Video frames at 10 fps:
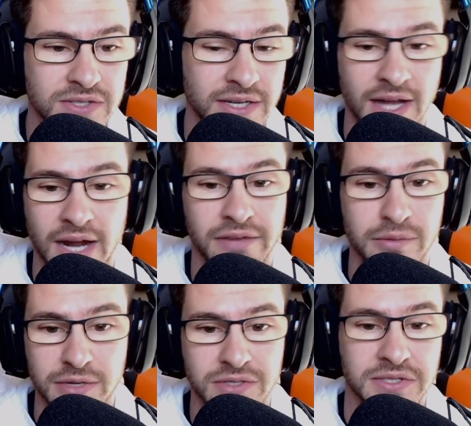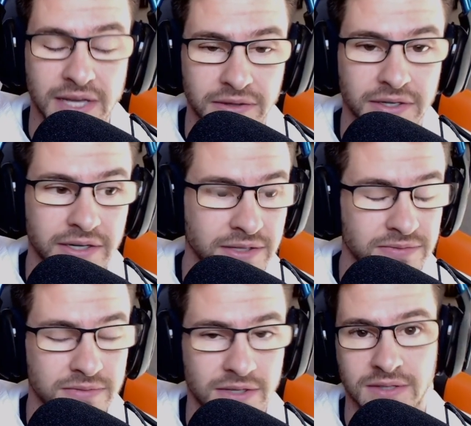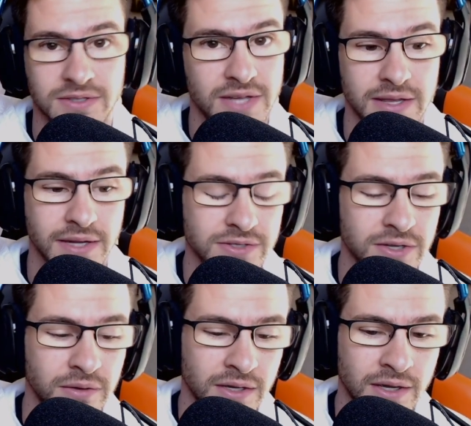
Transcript: And not every business out there can say that. So